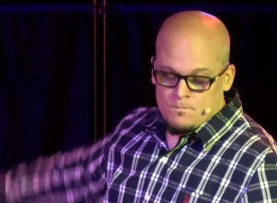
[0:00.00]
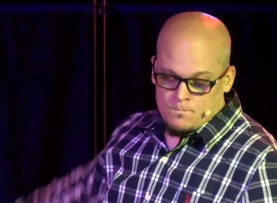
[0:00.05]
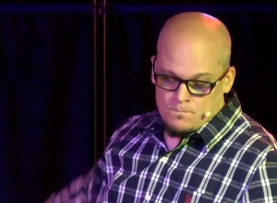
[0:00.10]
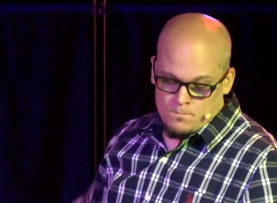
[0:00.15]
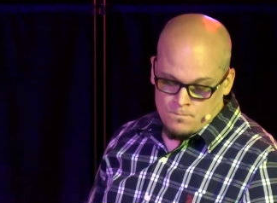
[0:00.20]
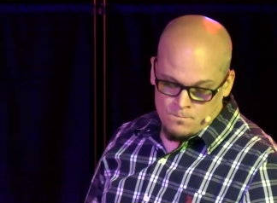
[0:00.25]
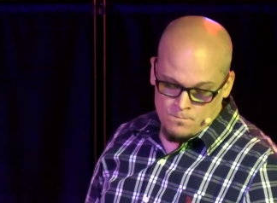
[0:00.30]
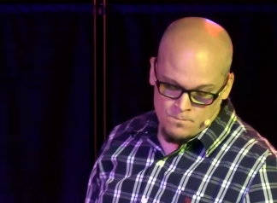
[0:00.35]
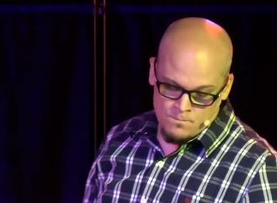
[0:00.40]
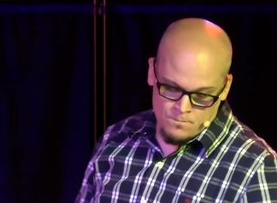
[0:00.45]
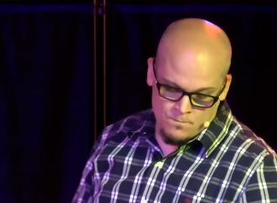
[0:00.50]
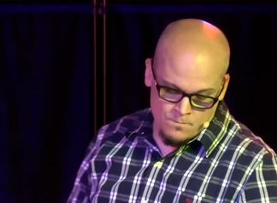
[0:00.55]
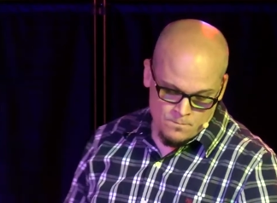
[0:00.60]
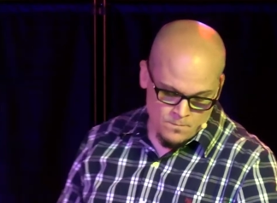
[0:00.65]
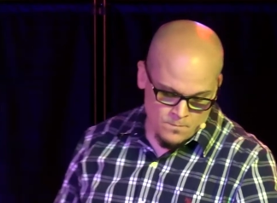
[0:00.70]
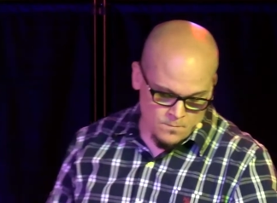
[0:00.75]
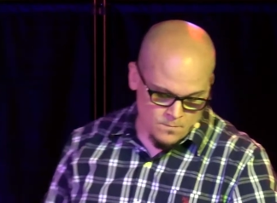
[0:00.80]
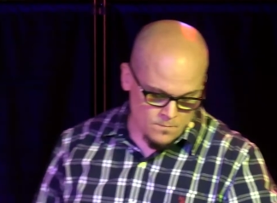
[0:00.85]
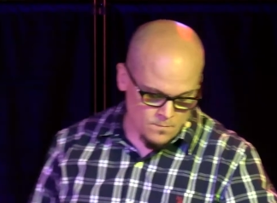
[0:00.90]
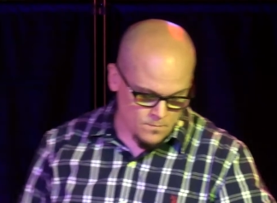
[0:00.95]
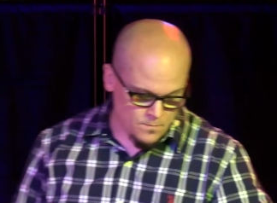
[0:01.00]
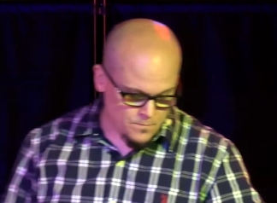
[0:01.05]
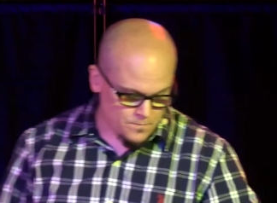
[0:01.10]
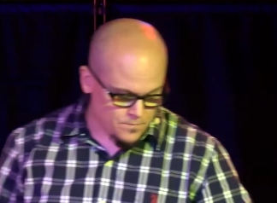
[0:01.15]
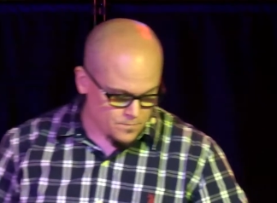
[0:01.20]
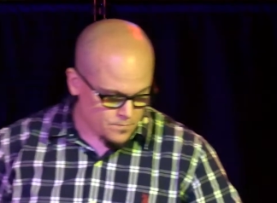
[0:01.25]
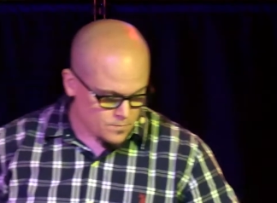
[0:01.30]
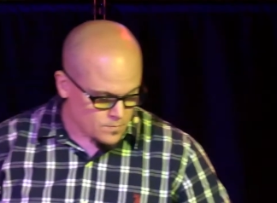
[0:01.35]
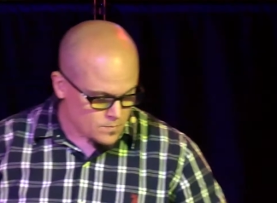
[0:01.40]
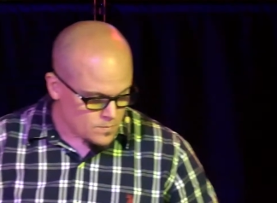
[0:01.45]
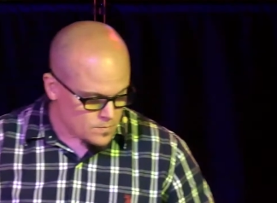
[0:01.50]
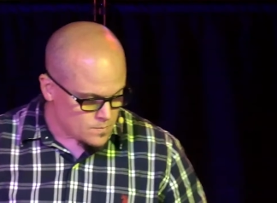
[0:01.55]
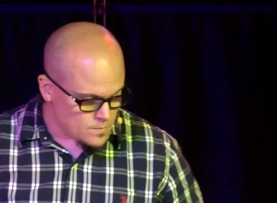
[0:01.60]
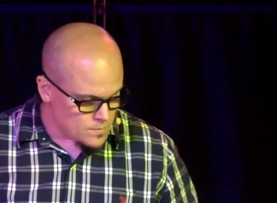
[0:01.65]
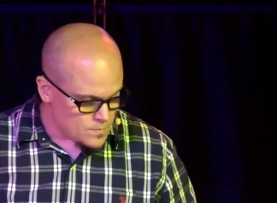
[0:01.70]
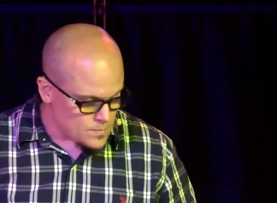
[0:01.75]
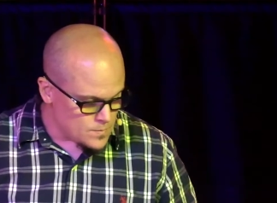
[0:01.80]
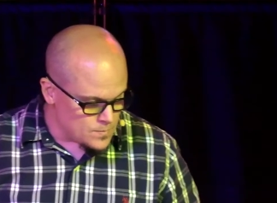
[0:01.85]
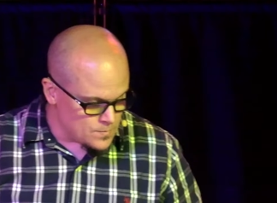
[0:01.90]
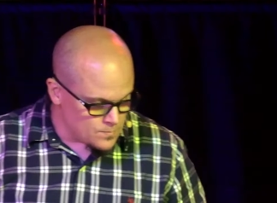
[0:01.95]

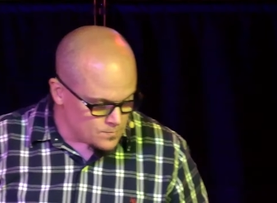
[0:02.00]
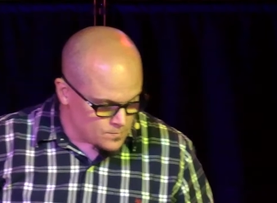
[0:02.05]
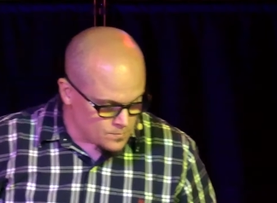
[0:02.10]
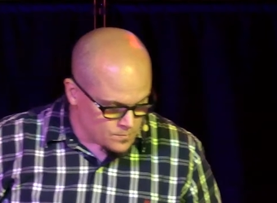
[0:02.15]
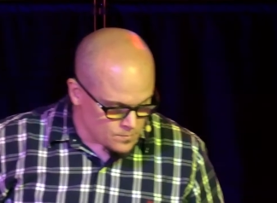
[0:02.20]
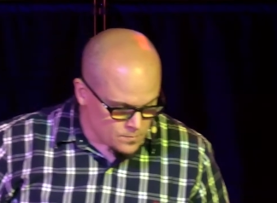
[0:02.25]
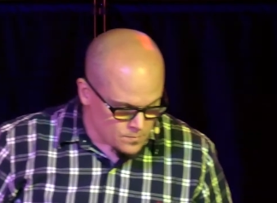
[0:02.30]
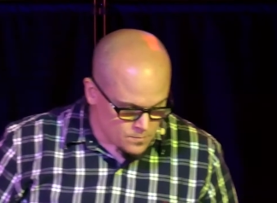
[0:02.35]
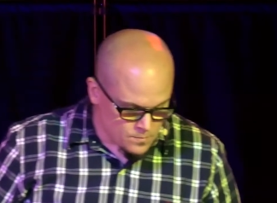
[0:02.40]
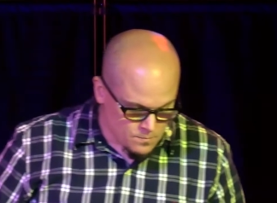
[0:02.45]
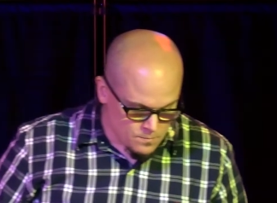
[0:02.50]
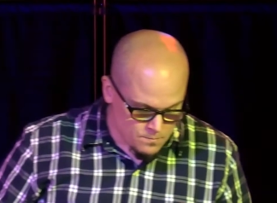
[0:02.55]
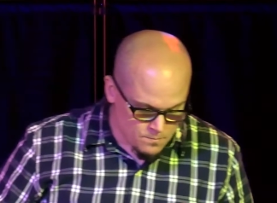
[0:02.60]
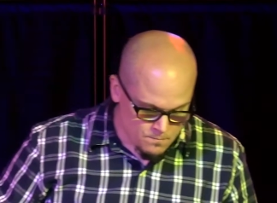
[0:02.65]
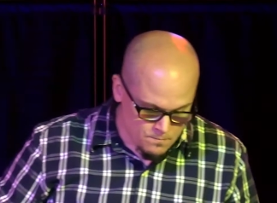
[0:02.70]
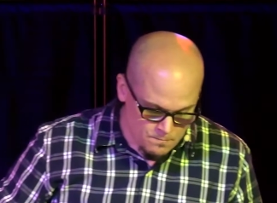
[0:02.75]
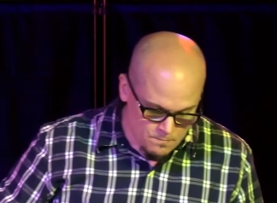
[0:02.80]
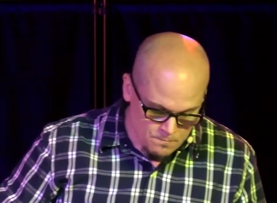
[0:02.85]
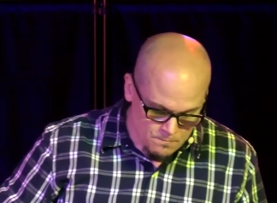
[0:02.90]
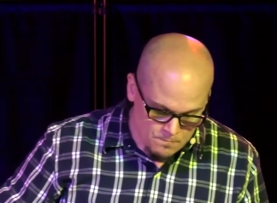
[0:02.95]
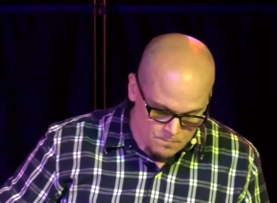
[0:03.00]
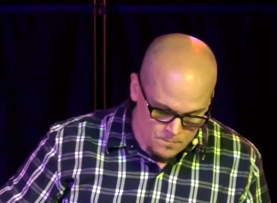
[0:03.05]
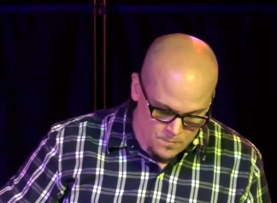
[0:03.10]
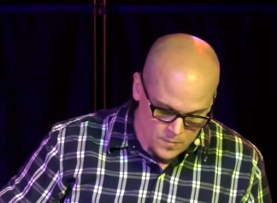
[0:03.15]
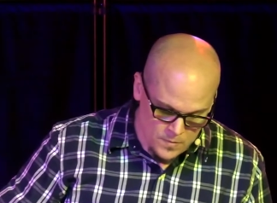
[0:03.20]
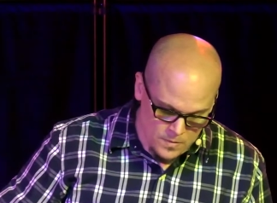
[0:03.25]
(no one is talking)